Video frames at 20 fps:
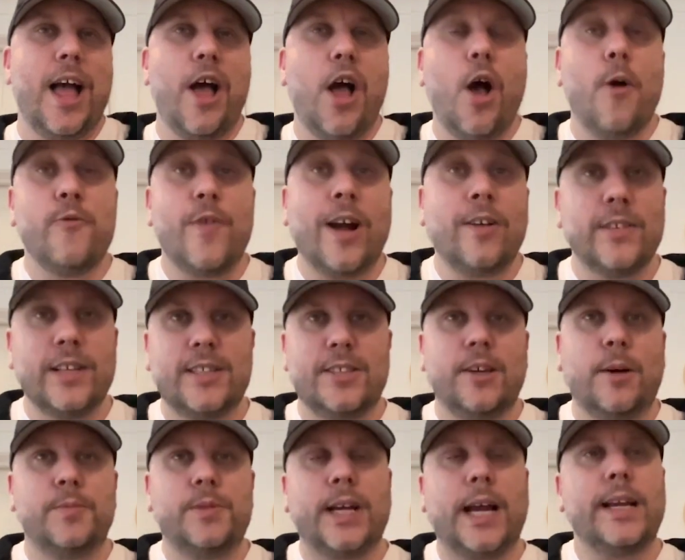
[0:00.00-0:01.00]
uh, around this
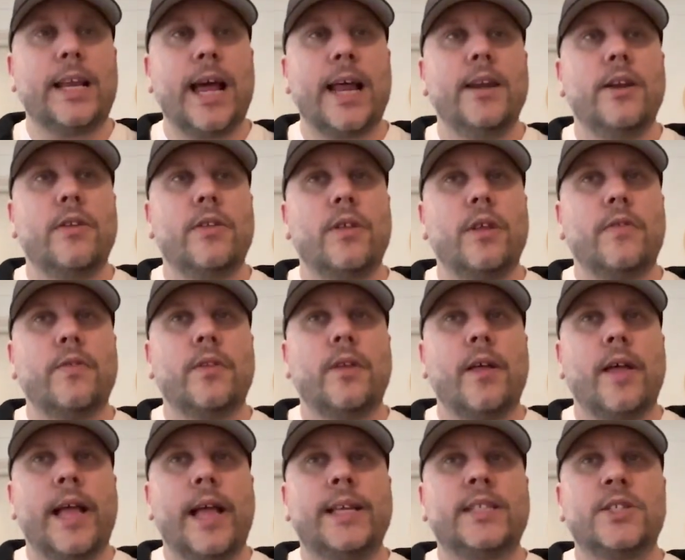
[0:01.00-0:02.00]
subject. And
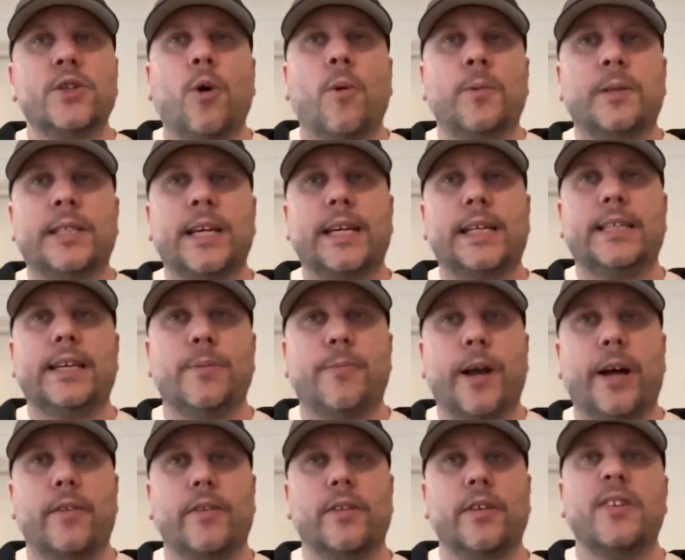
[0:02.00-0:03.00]
it's not particularly
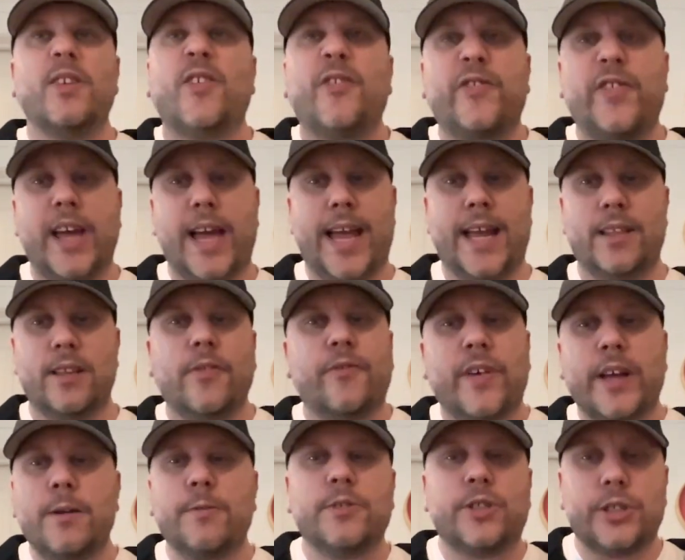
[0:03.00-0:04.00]
about the, the thing. The
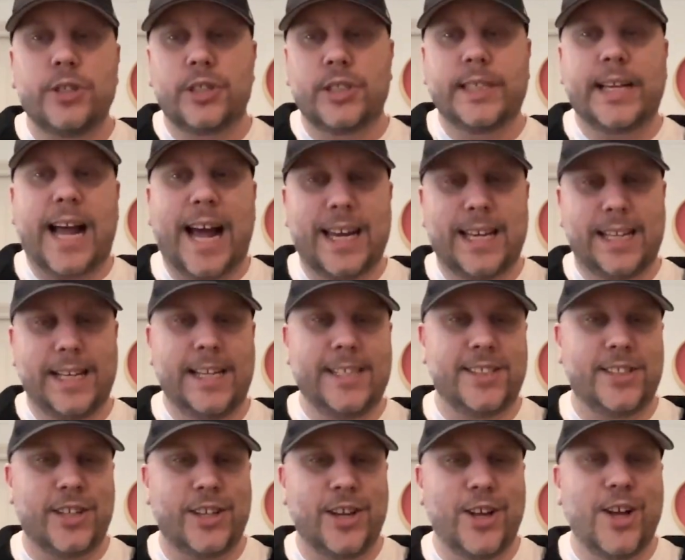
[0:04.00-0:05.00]
thing was just a
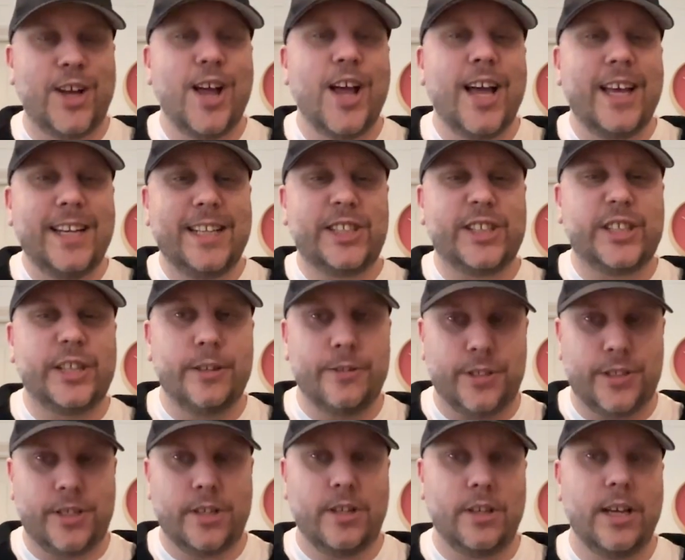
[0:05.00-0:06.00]
catalyst and a, an
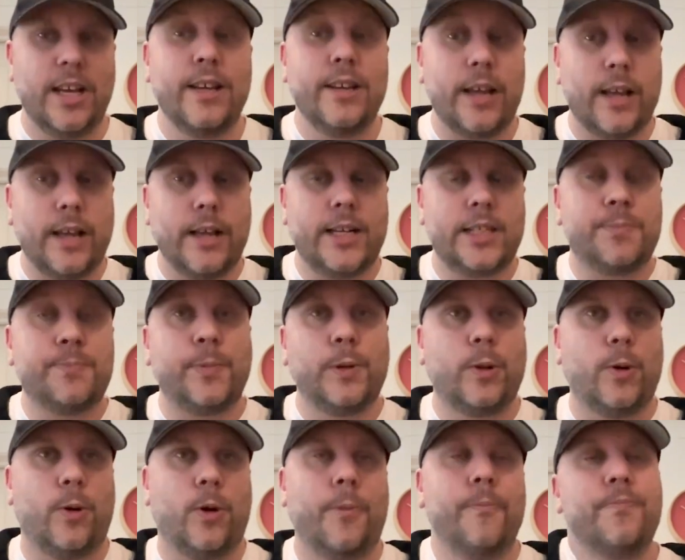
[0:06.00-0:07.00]
excuse to uh,
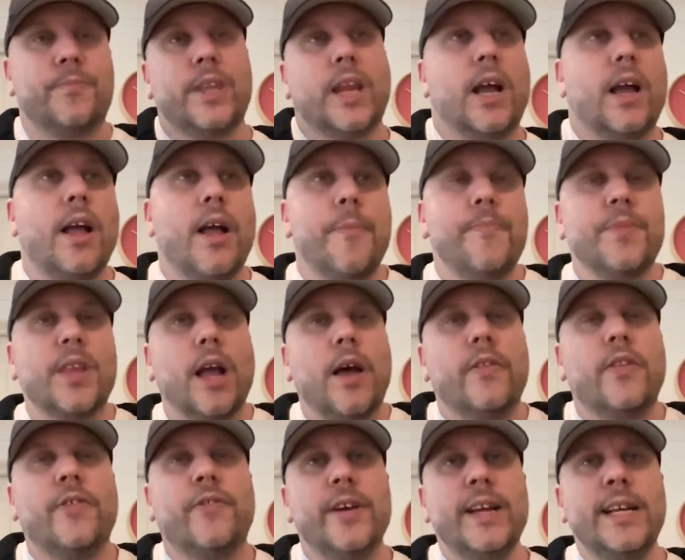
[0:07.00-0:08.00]
explore. Yeah.
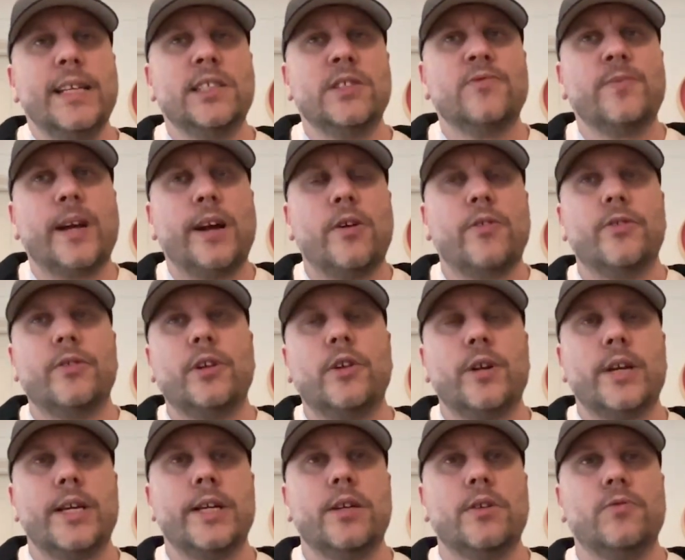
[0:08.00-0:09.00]
The thing is around
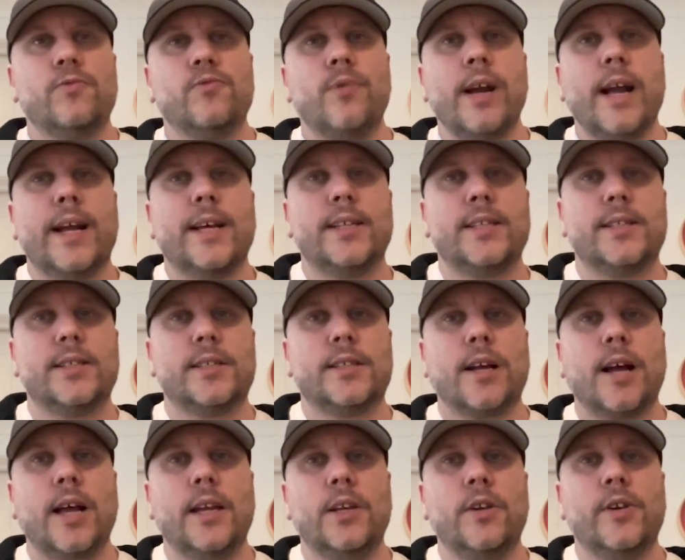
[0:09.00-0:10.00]
looking at risk
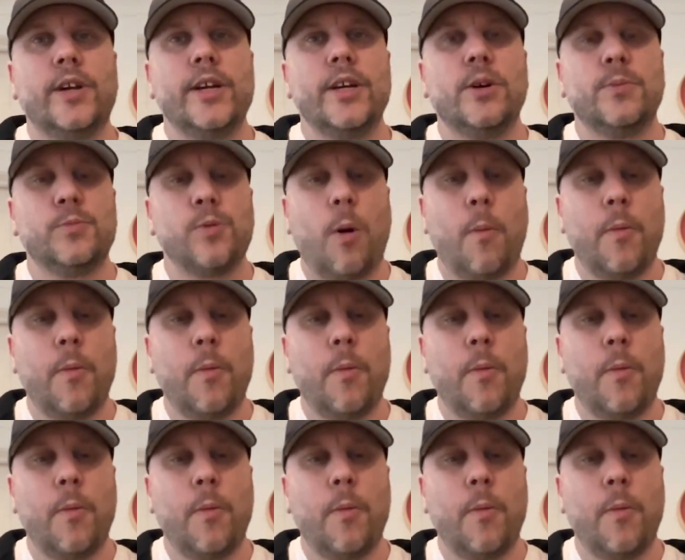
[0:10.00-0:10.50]
and looking at